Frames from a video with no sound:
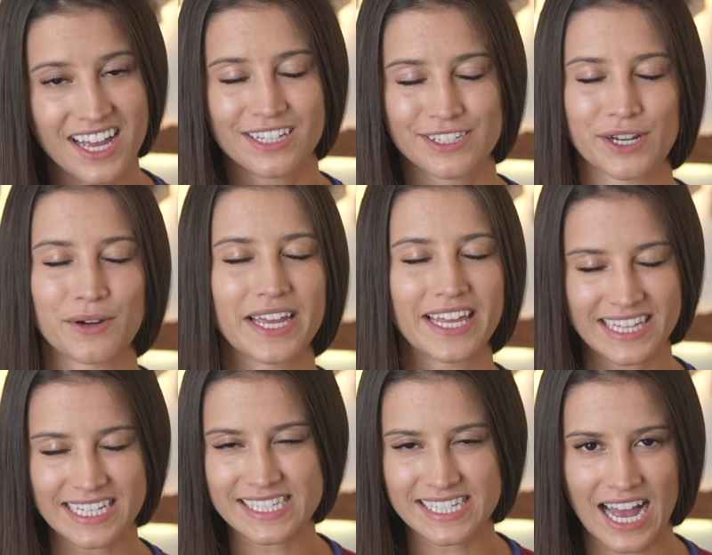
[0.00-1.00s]
So in
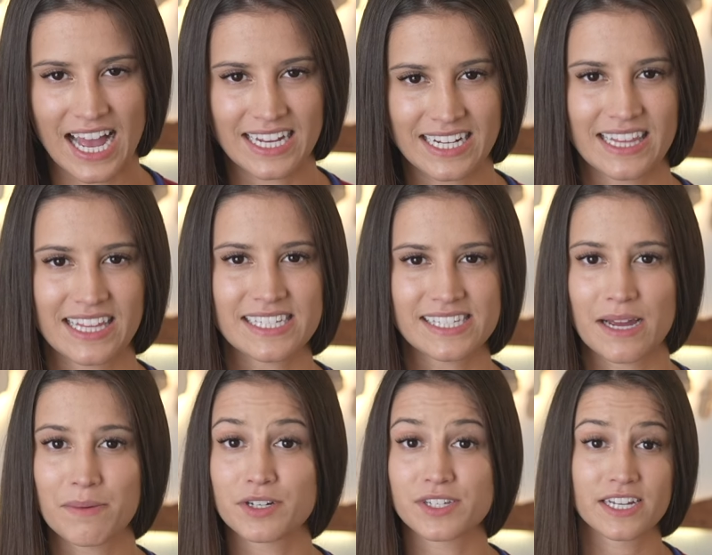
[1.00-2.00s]
this guide, these
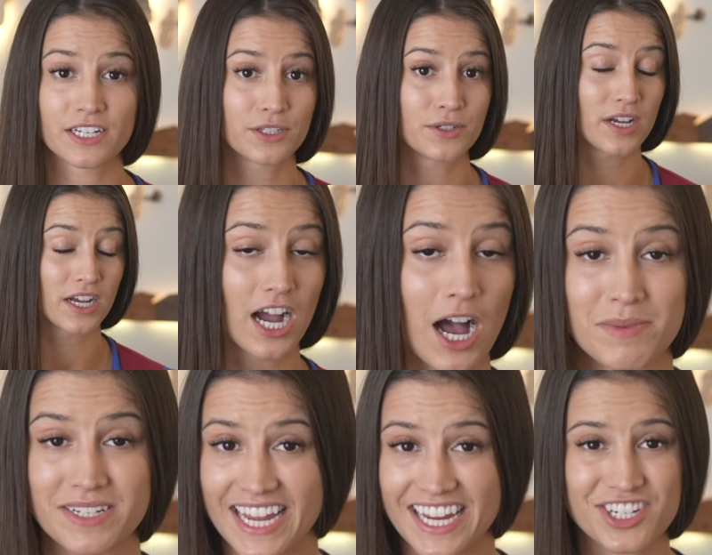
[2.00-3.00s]
numbers include
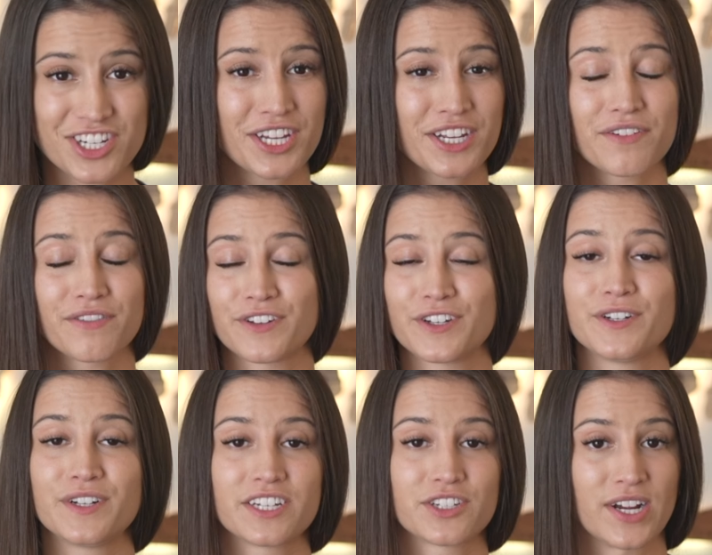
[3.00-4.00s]
accommodation,
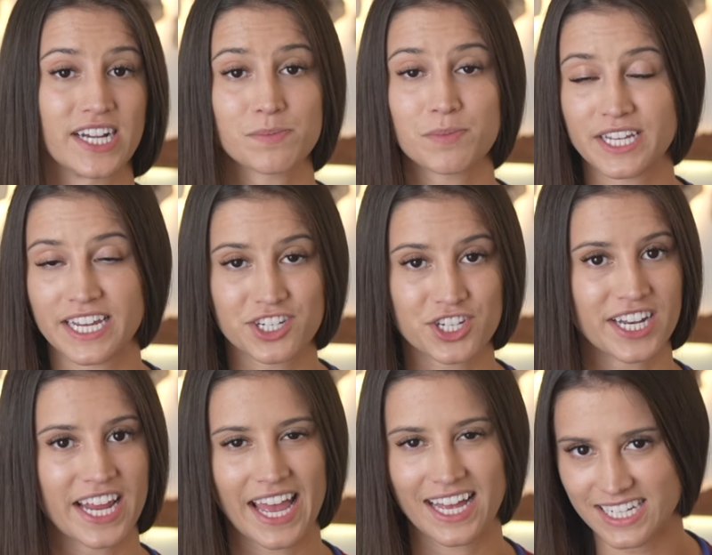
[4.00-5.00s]
food, transportation,
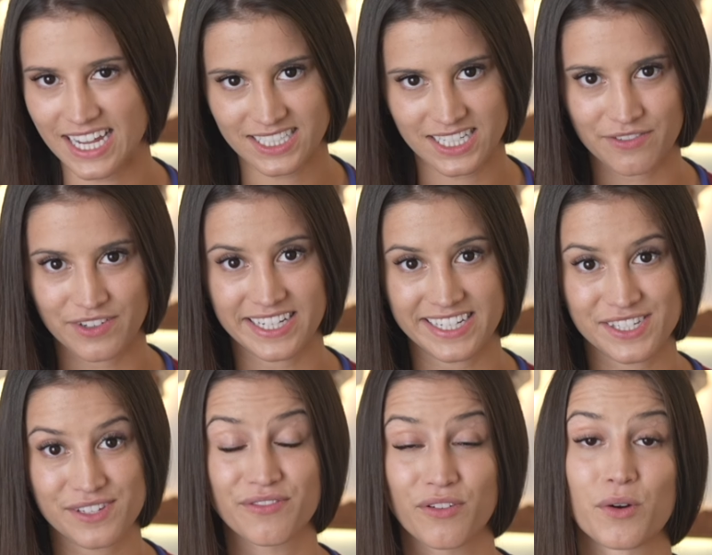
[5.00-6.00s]
and
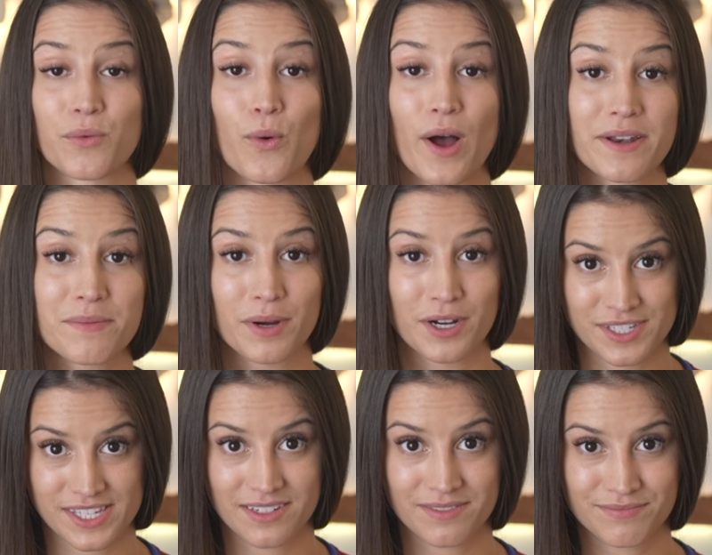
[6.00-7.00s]
activities for one
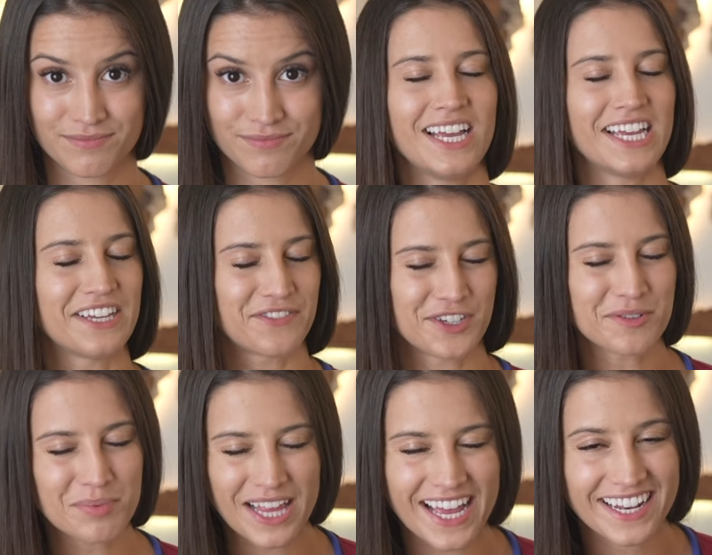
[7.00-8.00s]
person. If you
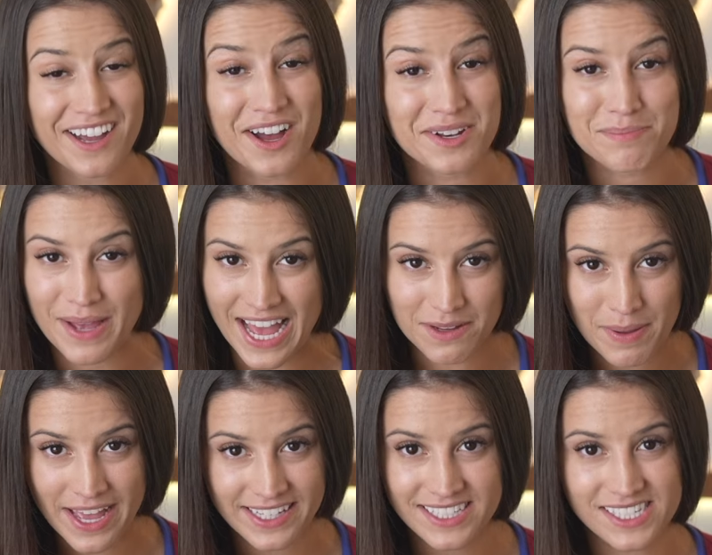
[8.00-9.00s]
plan on
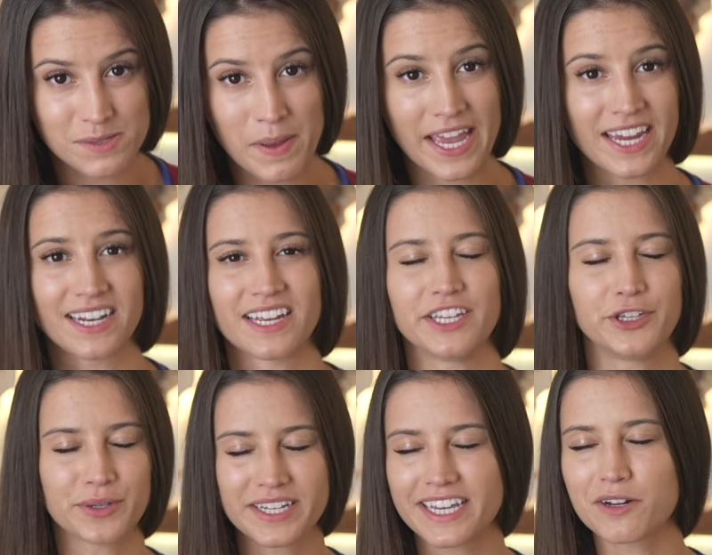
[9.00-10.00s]
backpacking Spain, you
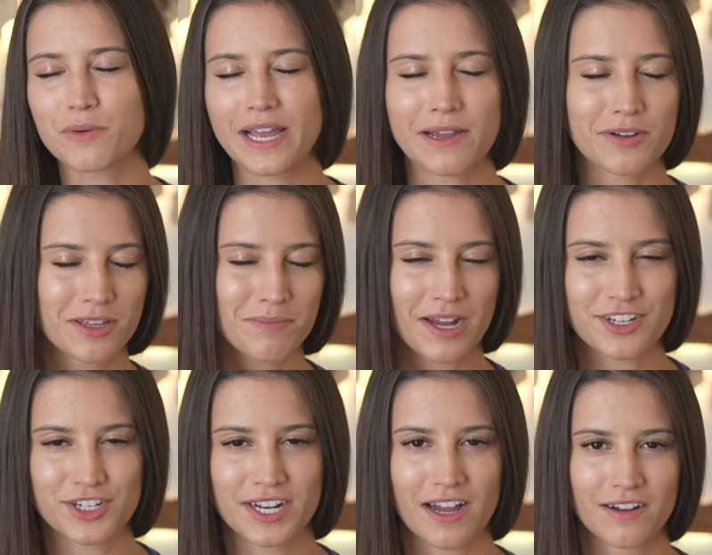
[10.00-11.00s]
can get away with a
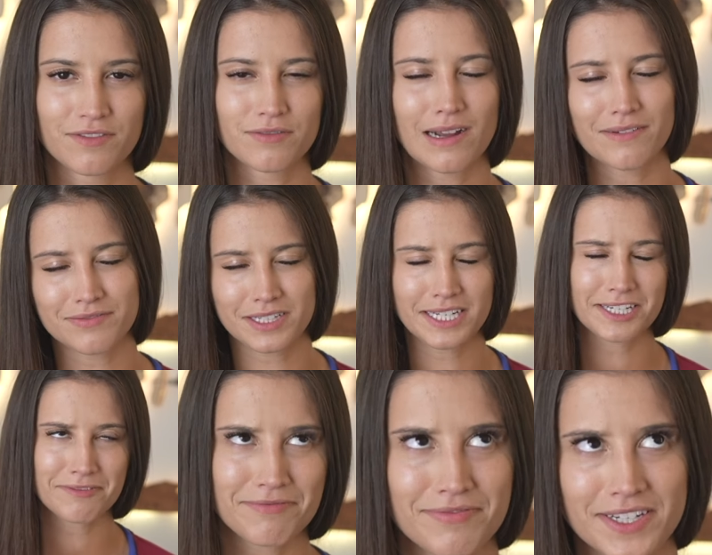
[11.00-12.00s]
budget of
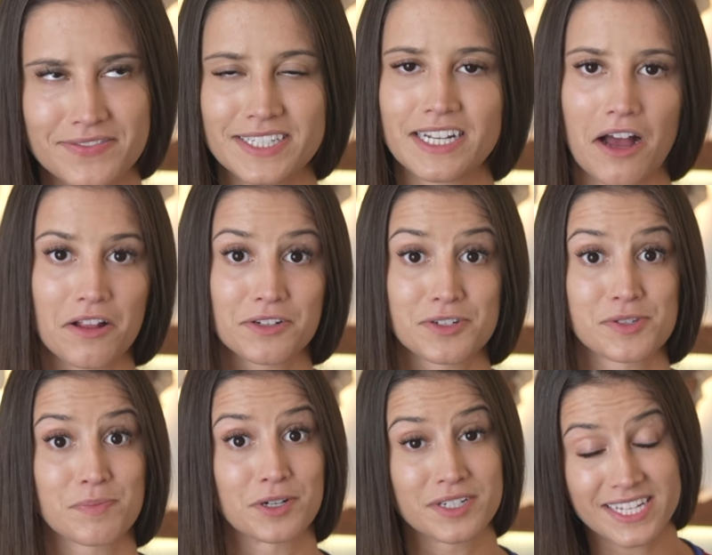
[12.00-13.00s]
roughly
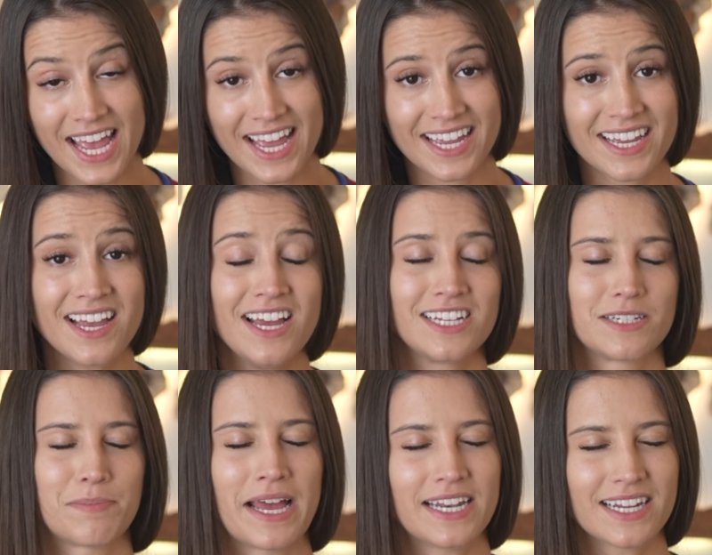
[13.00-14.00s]
$50 per day,
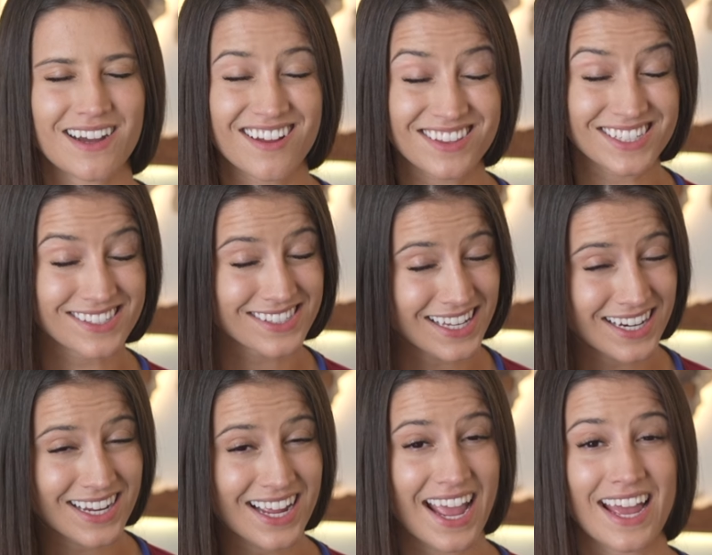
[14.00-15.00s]
depending on the
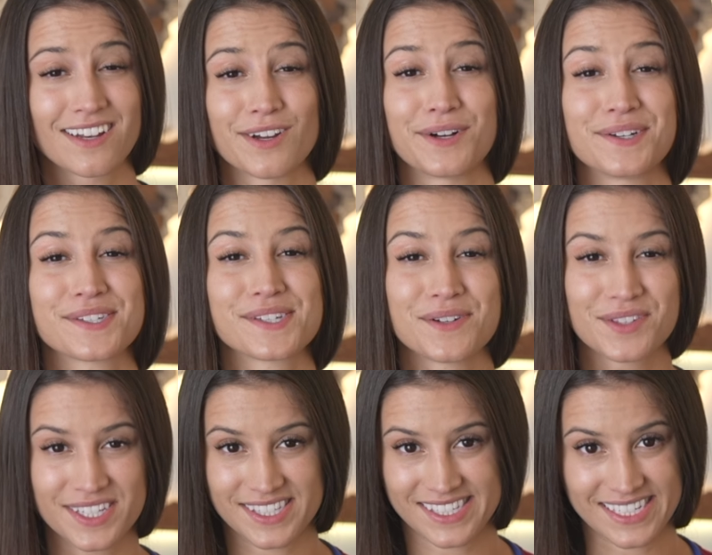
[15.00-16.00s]
city and also
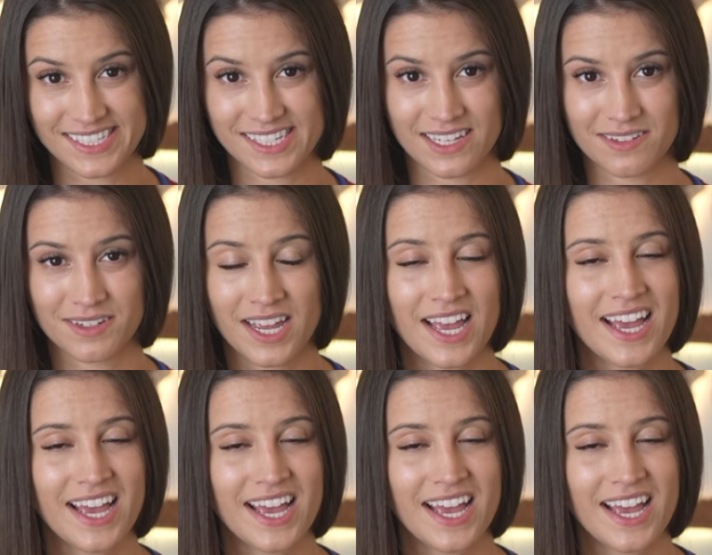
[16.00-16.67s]
the season.